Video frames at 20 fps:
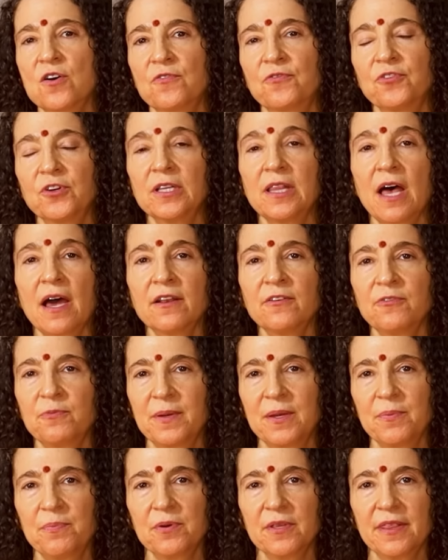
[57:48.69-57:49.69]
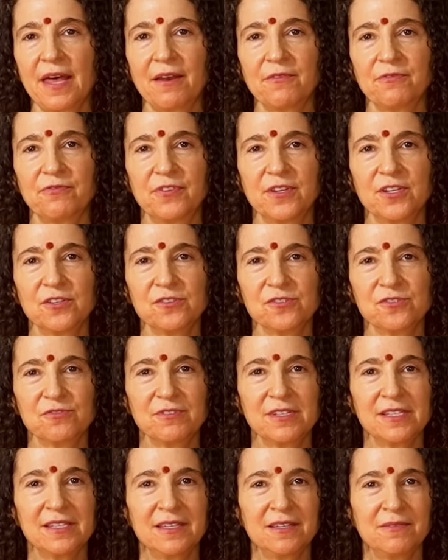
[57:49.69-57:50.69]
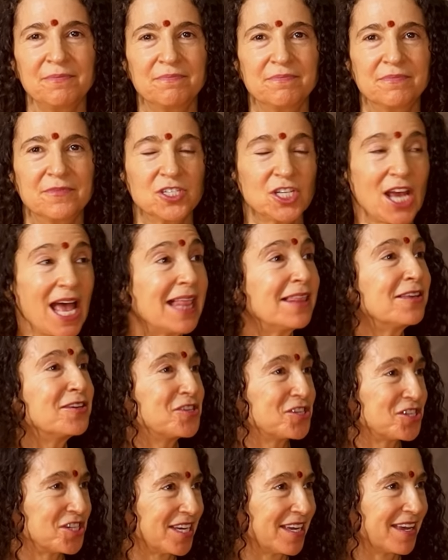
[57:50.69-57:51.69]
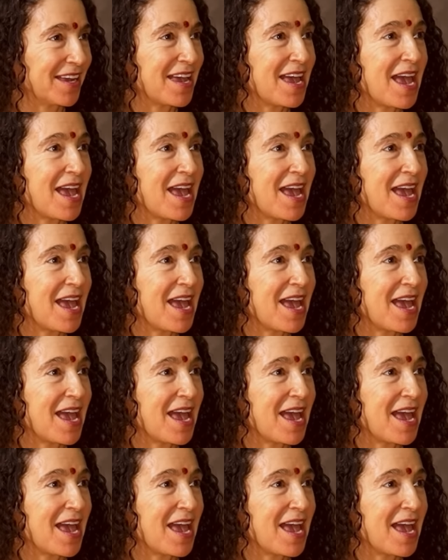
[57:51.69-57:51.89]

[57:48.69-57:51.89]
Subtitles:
For a lot of people, that feels really challenging.